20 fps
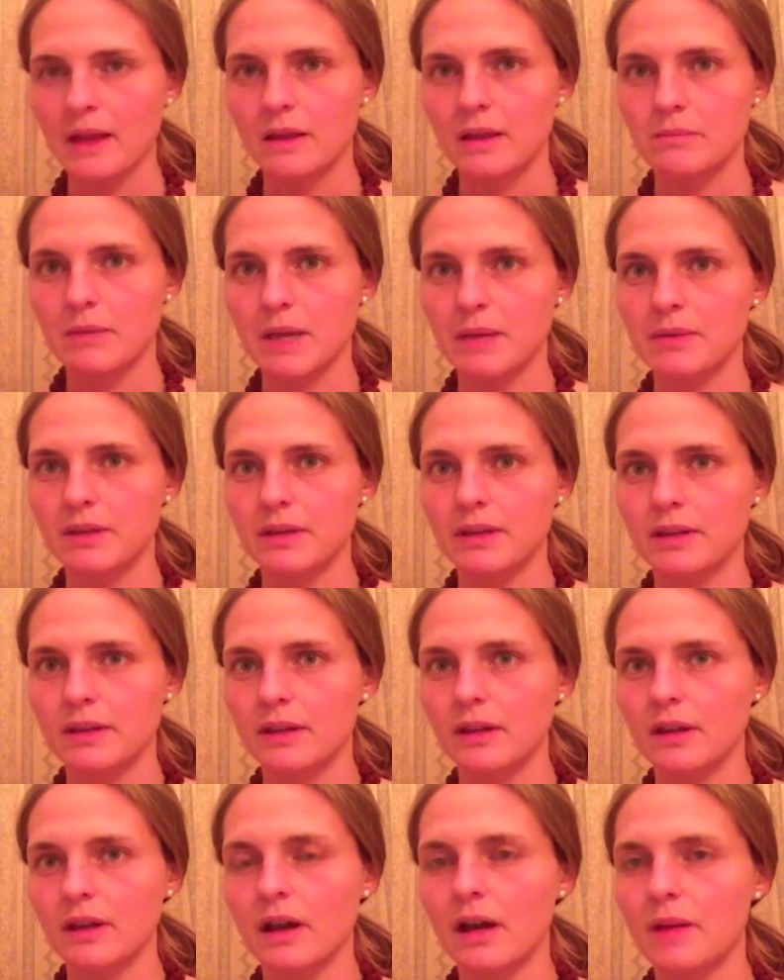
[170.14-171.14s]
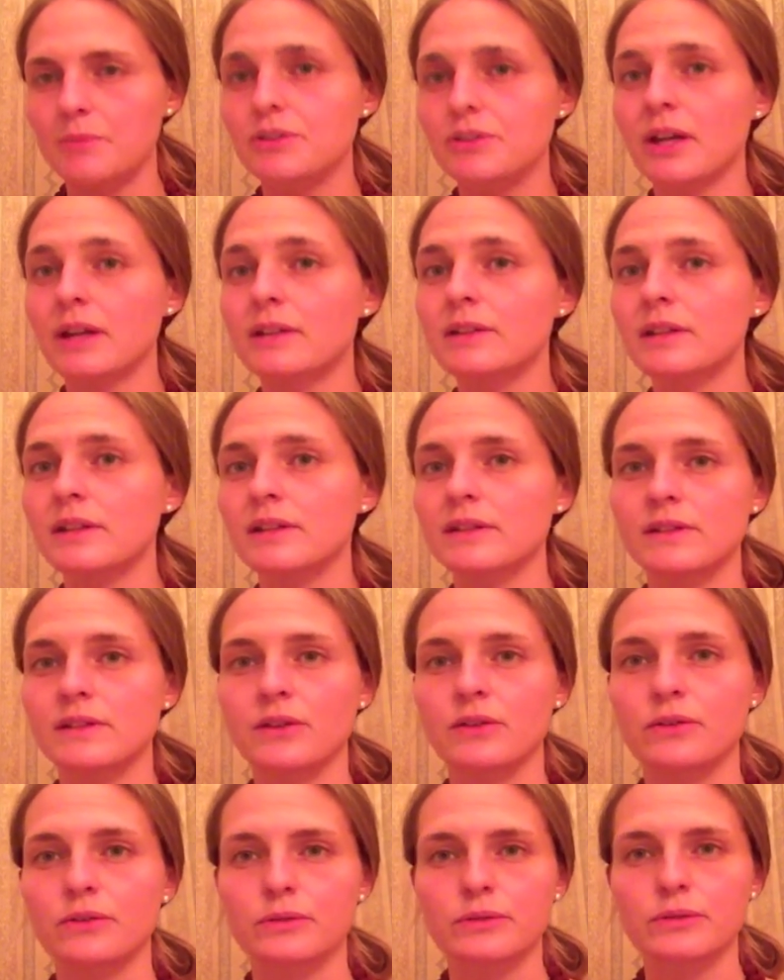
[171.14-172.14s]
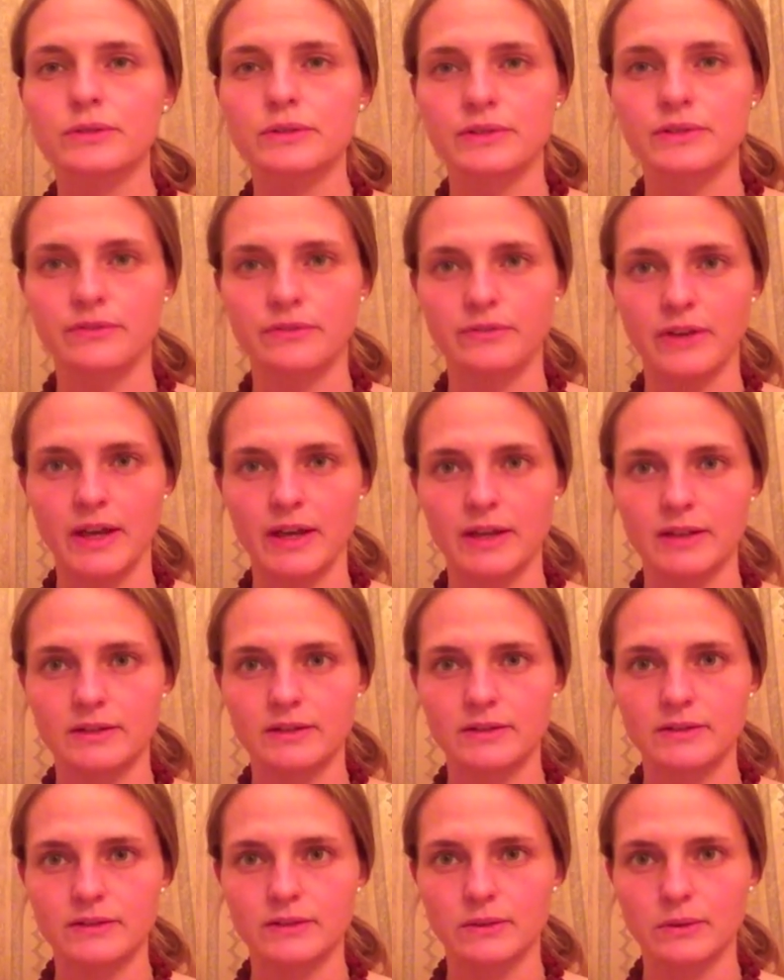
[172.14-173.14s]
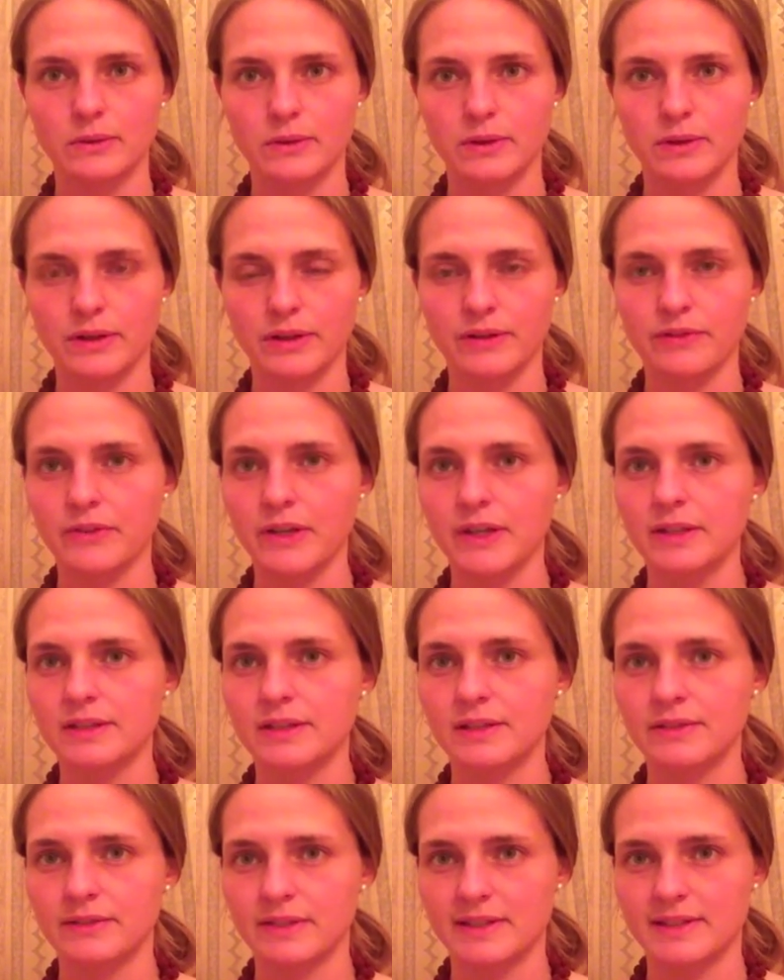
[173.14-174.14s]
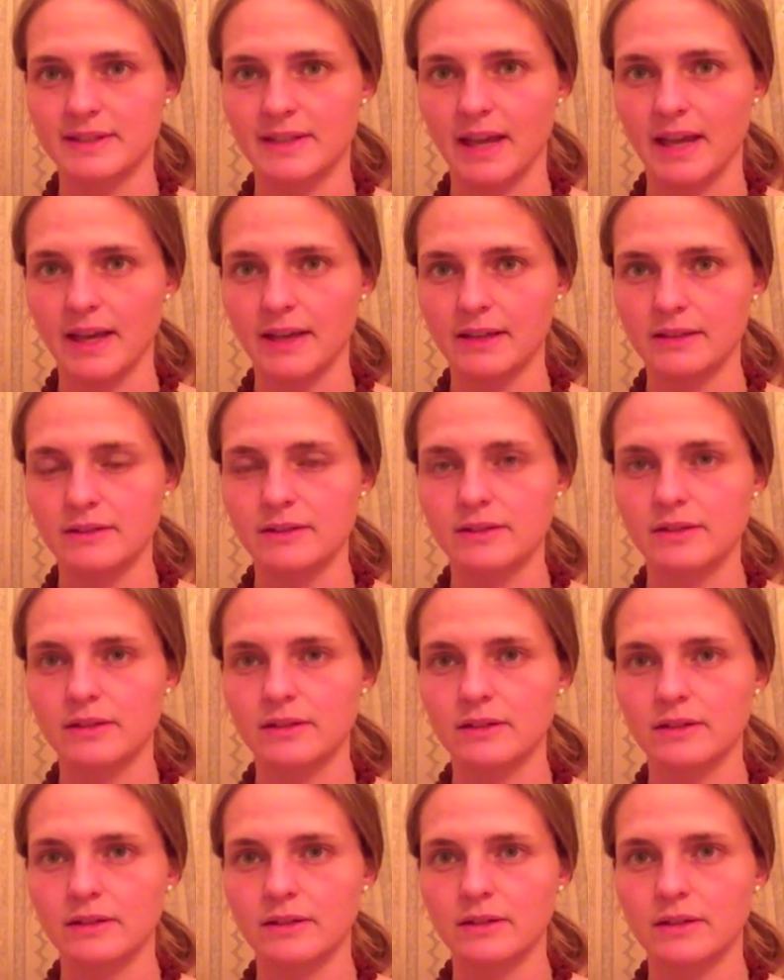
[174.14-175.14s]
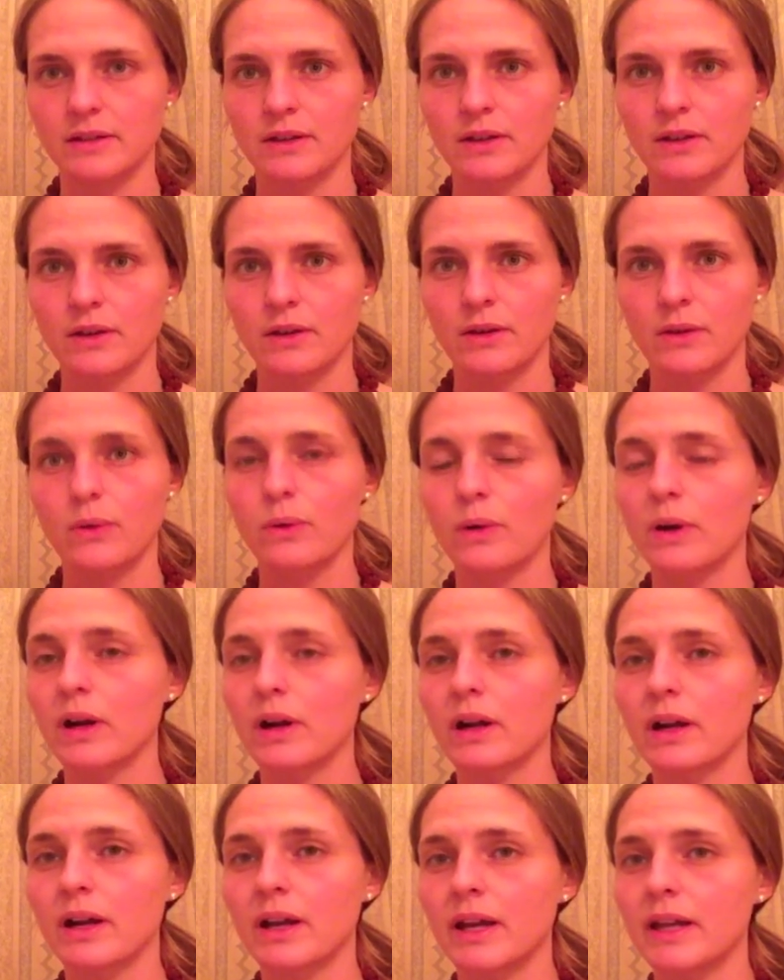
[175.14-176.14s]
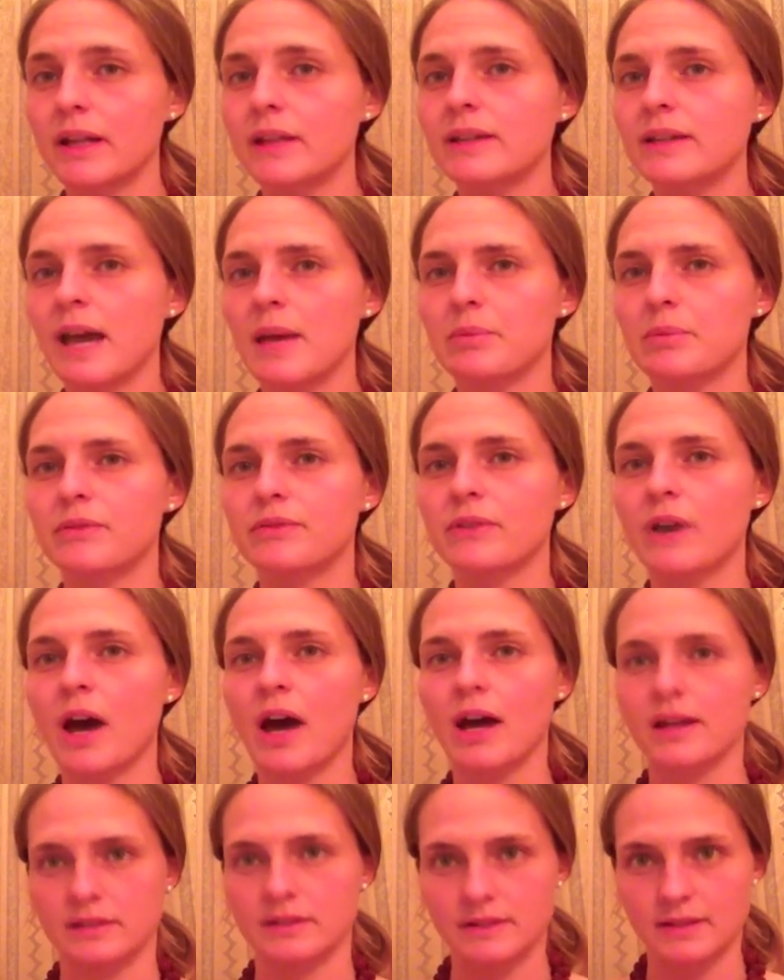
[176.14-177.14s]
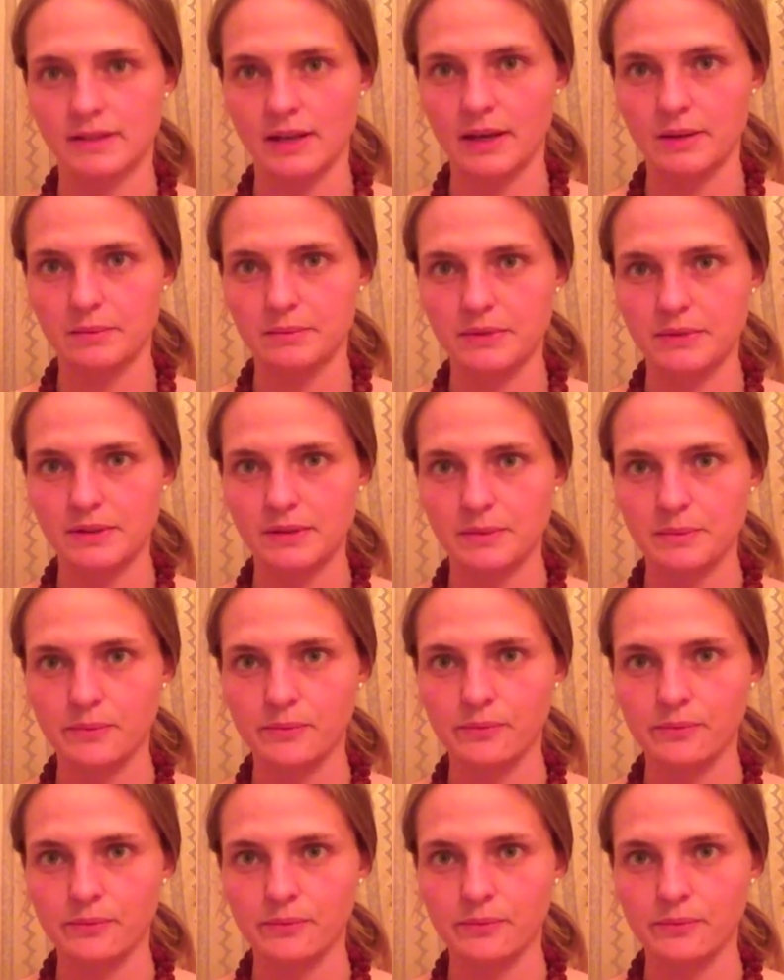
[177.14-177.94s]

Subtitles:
Maybe the object is a guru's face, or the face of a saint, or any type of concept.